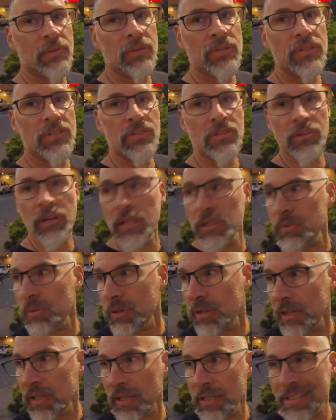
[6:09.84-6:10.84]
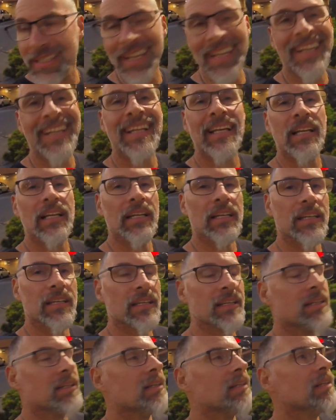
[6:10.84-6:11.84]
which is great. We are now technically
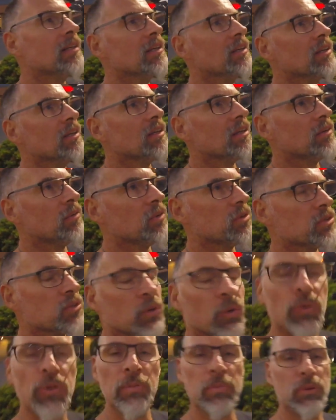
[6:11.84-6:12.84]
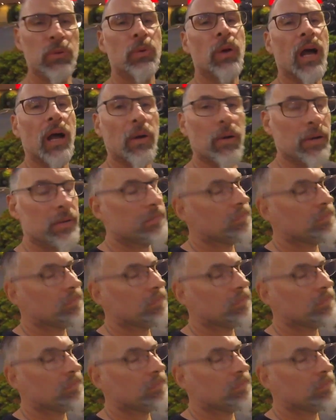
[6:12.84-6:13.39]
in what is called the blue hour,